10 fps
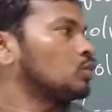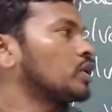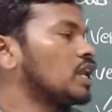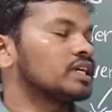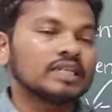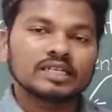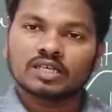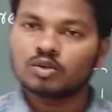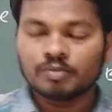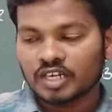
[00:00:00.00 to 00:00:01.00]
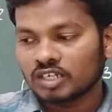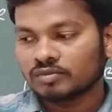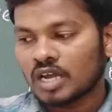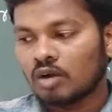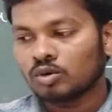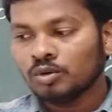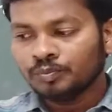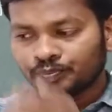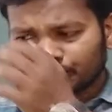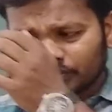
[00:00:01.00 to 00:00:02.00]
to calculate the numericals we have to
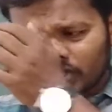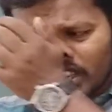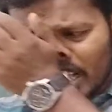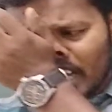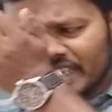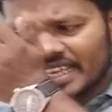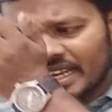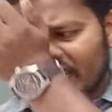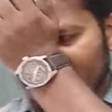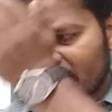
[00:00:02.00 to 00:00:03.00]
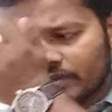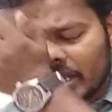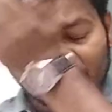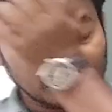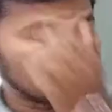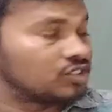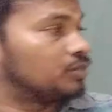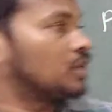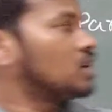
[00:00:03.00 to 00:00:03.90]
der derive the relationship.